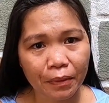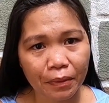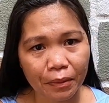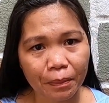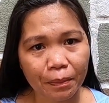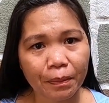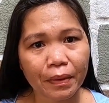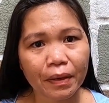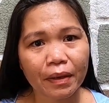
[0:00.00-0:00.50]

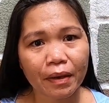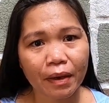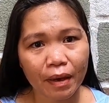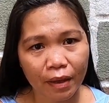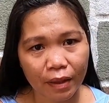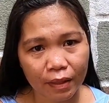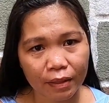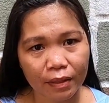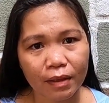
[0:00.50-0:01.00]
perfect
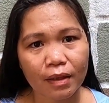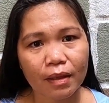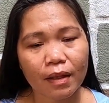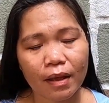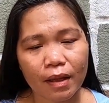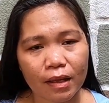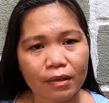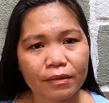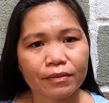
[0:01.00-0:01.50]
healthy
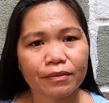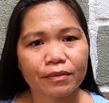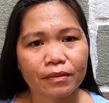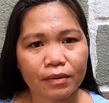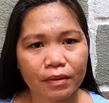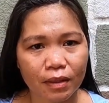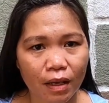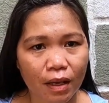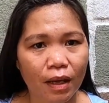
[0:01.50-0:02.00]

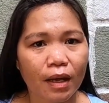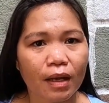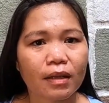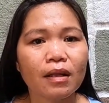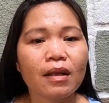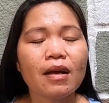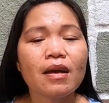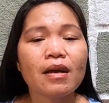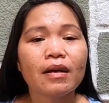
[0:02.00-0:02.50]
lifestyle